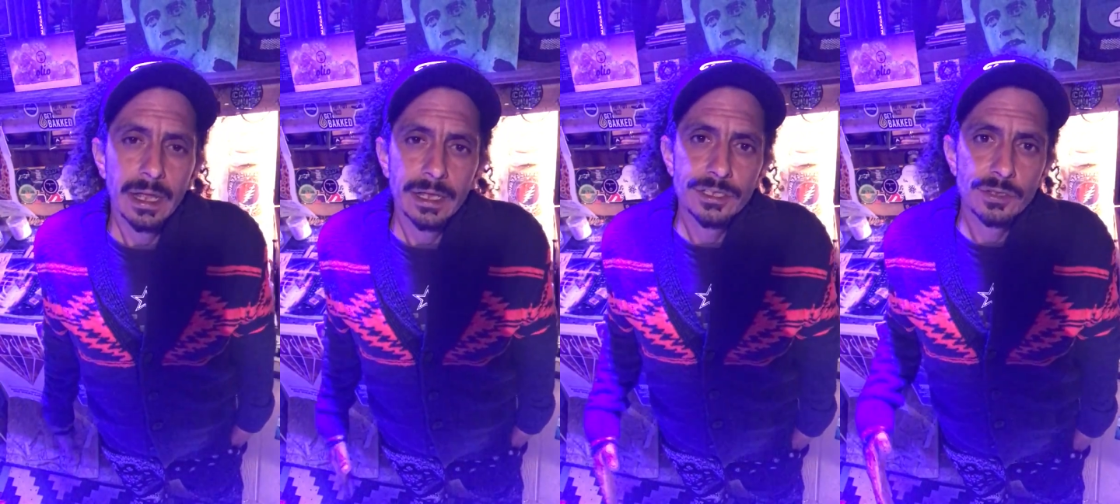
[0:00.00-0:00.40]

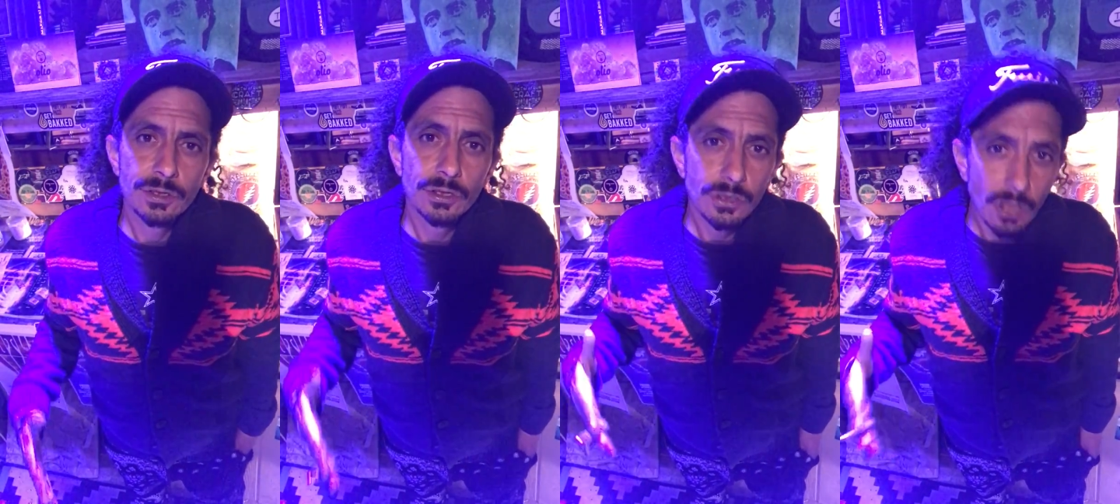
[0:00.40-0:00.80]
And so
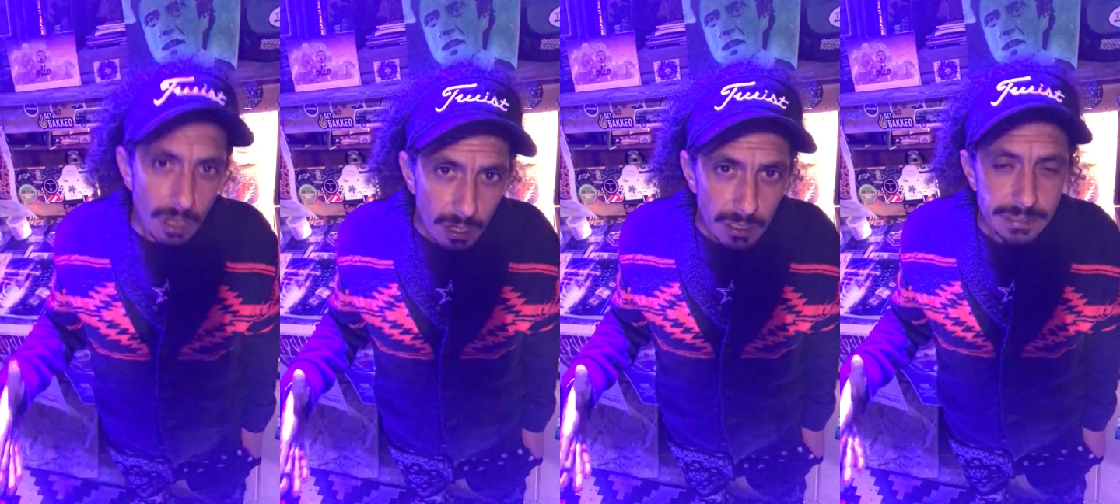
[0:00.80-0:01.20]
the
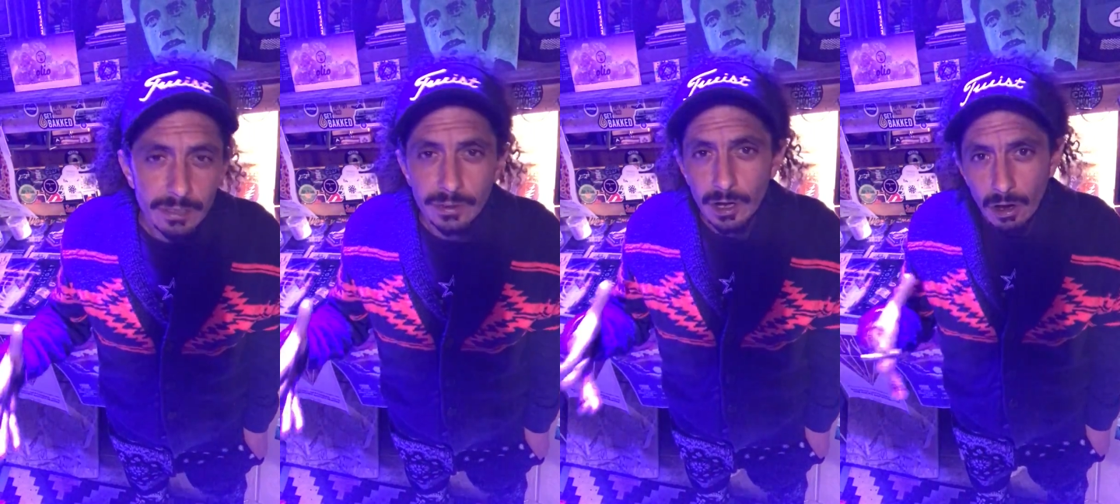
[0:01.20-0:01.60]
law is not
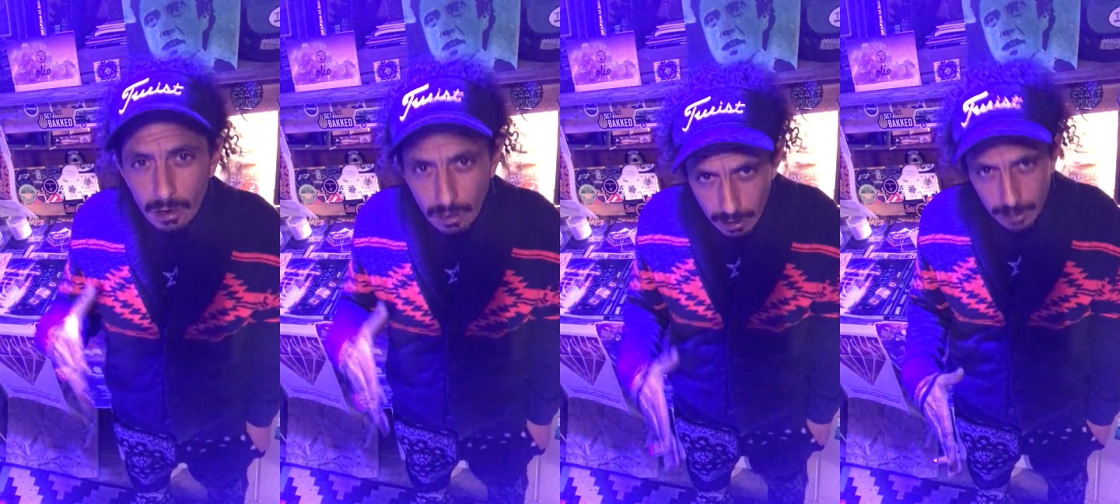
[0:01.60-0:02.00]
only
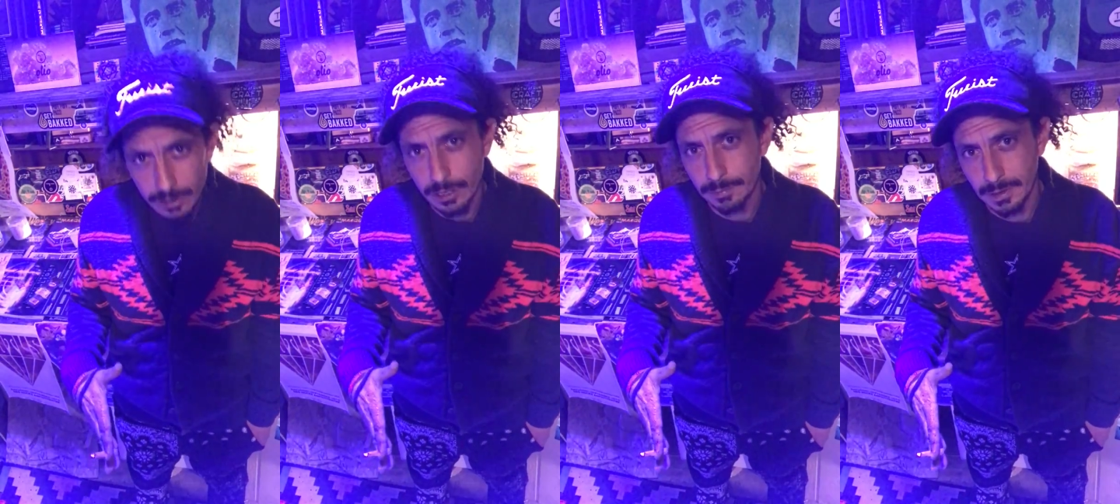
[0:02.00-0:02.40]
hard
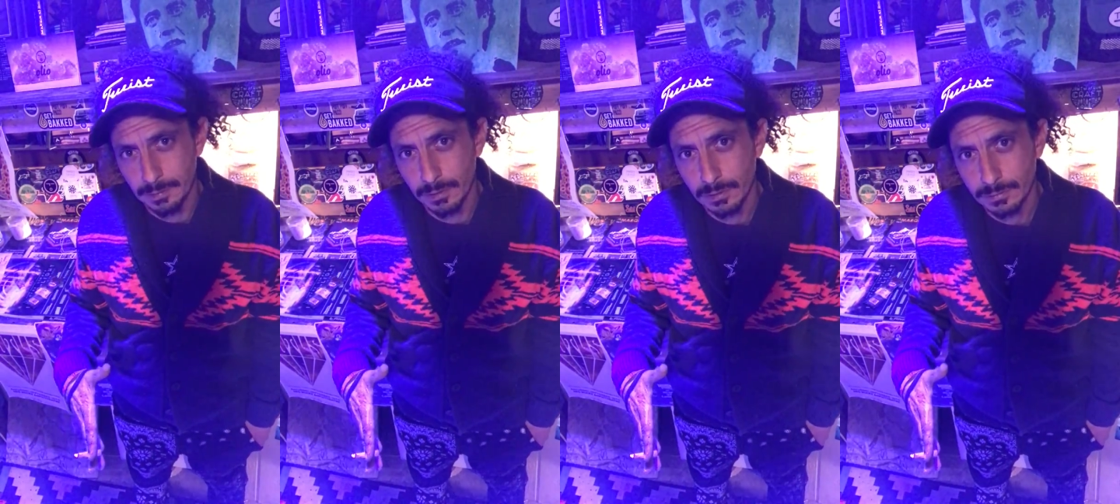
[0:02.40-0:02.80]
on our
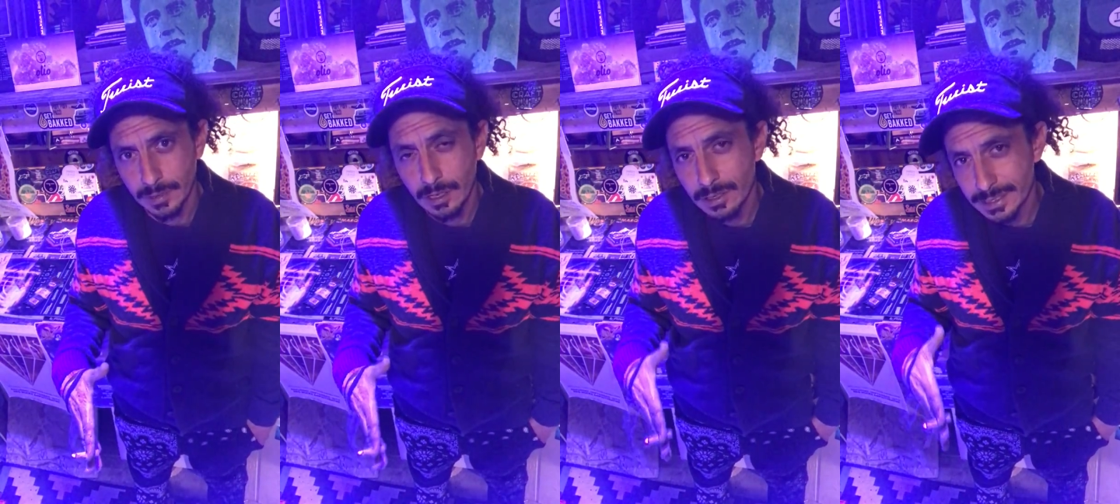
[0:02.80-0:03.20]
people
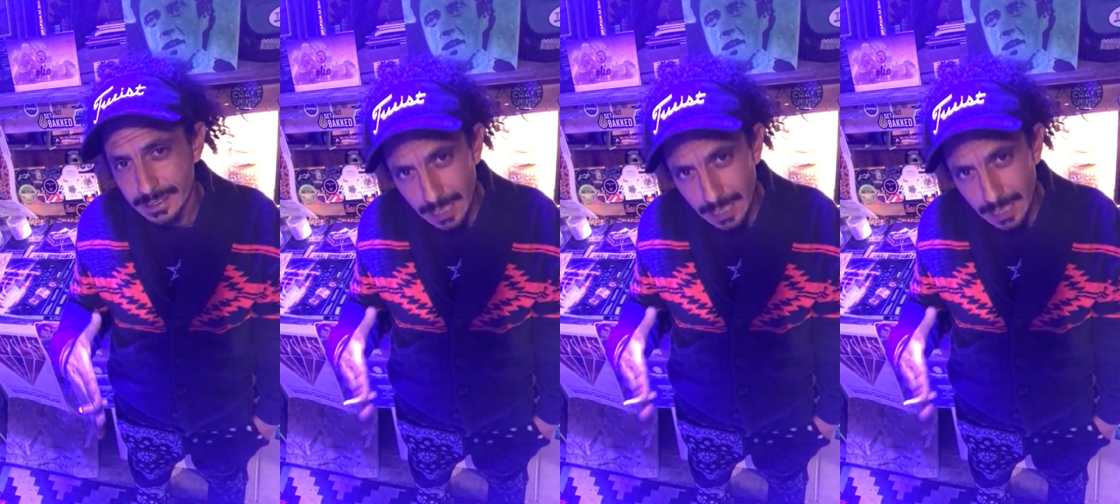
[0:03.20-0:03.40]
and causes